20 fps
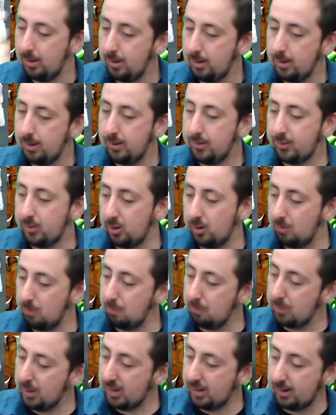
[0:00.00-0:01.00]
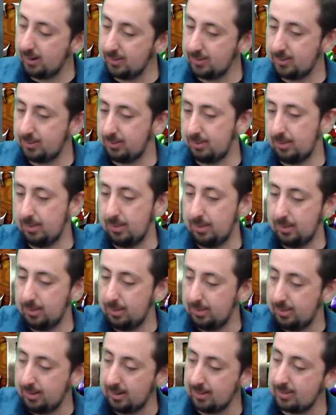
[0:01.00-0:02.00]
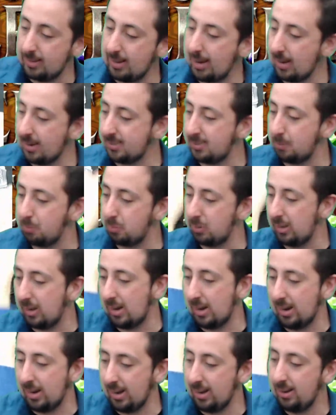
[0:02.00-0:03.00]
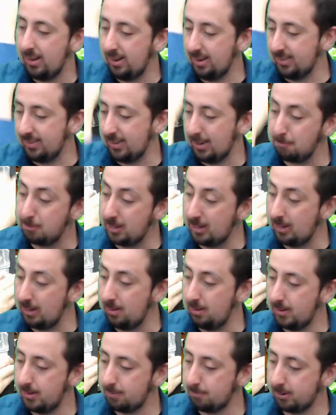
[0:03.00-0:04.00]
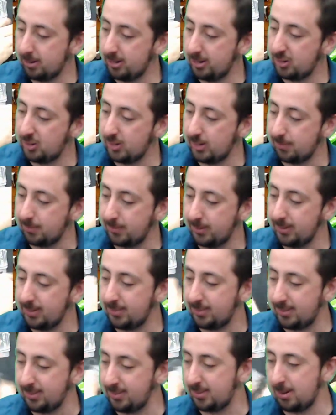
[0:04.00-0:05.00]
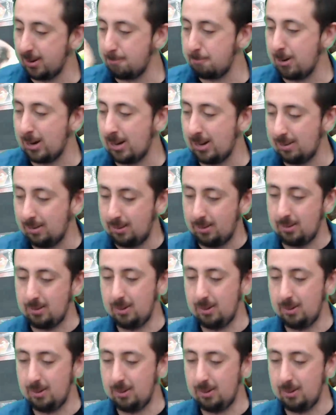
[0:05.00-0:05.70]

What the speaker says: So because the attack supply is empty, we're going to shuffle this discard pile,